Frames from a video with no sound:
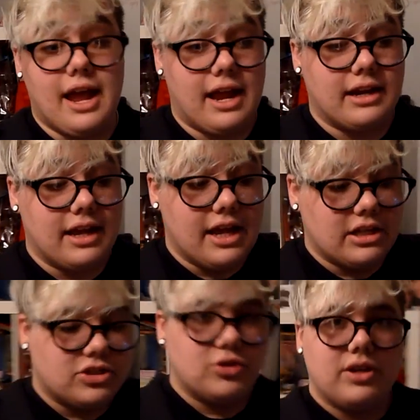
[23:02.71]
and
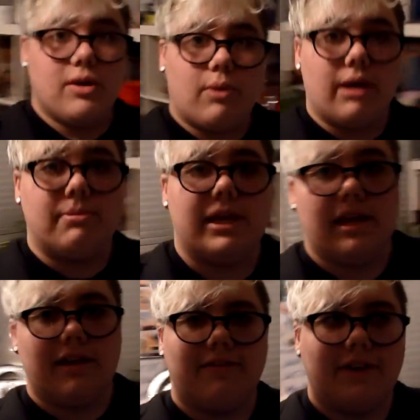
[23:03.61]
June didn't want to
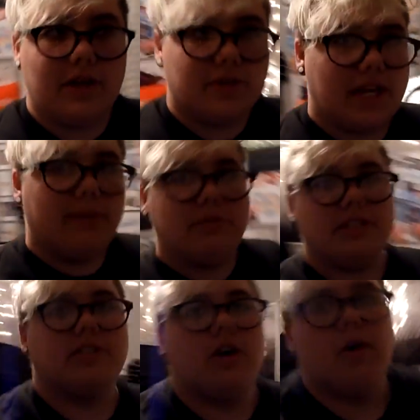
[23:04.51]
be videotaped,
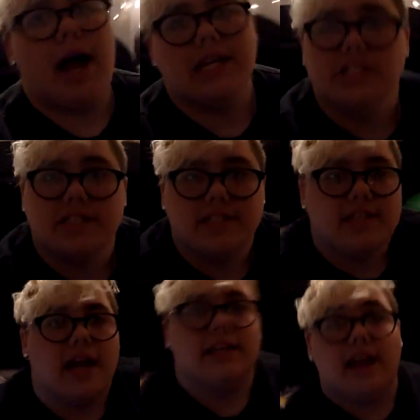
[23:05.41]
so I just
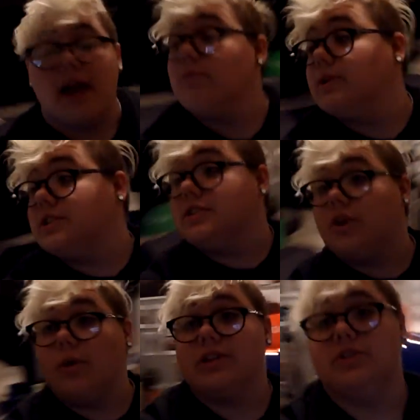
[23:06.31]
decided I wasn't
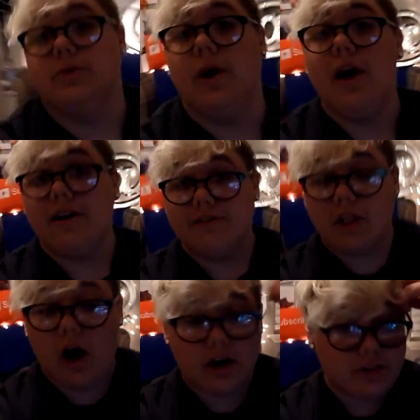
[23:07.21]
going to
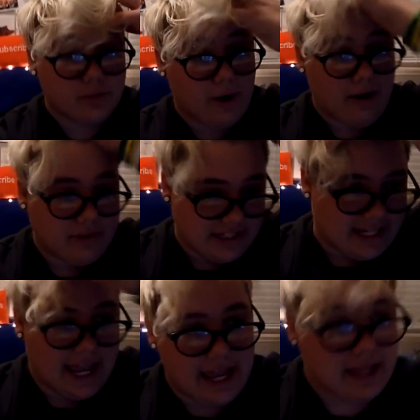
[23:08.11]
vlog throughout the
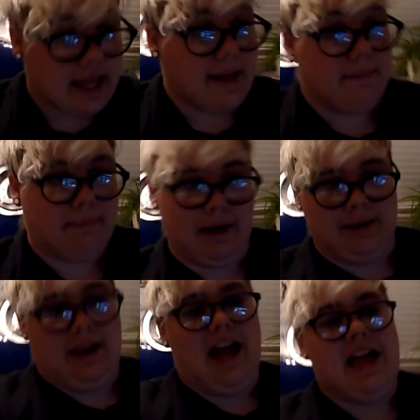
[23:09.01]
day,
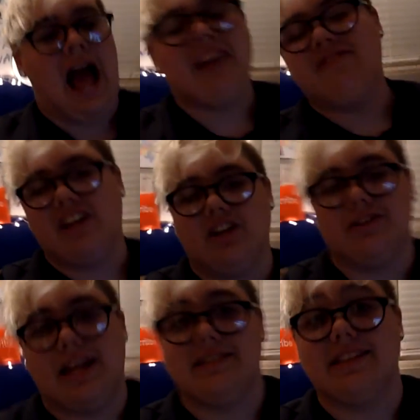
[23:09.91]
I
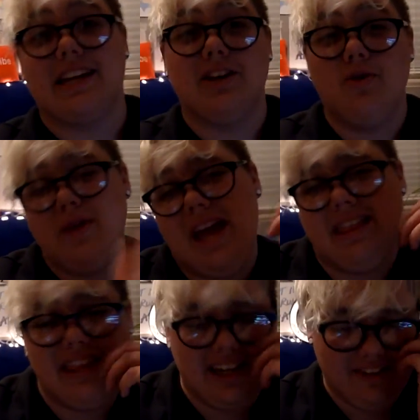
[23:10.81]
figured that's like an okay
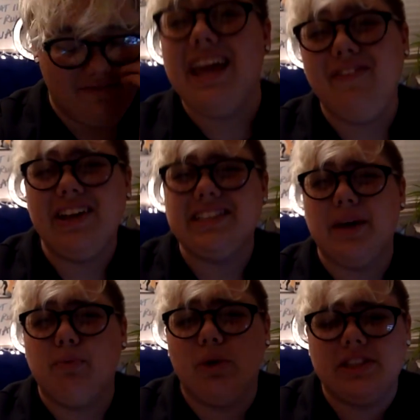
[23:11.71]
thing if, if I
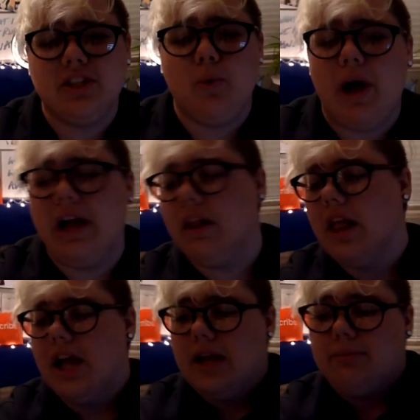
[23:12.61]
skip once in a while,
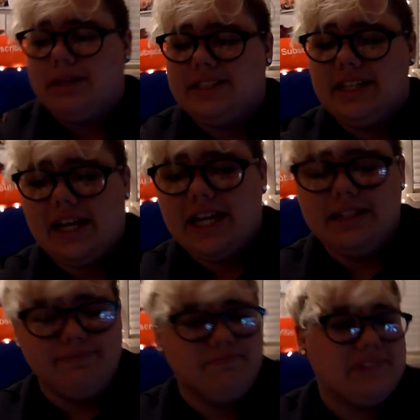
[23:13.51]
but
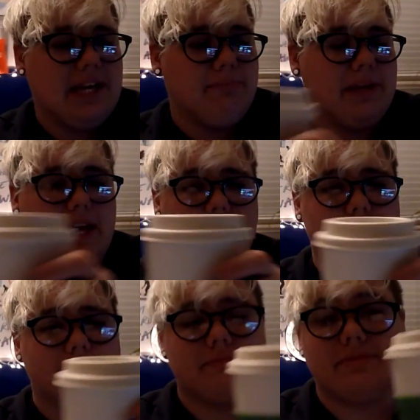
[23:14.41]
tonight, 10
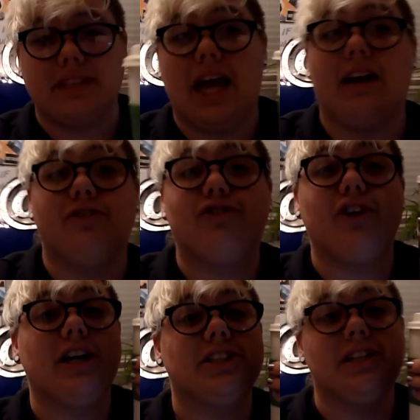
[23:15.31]
p.m., got a
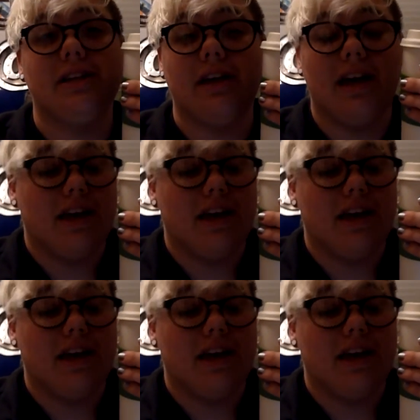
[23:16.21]
freshly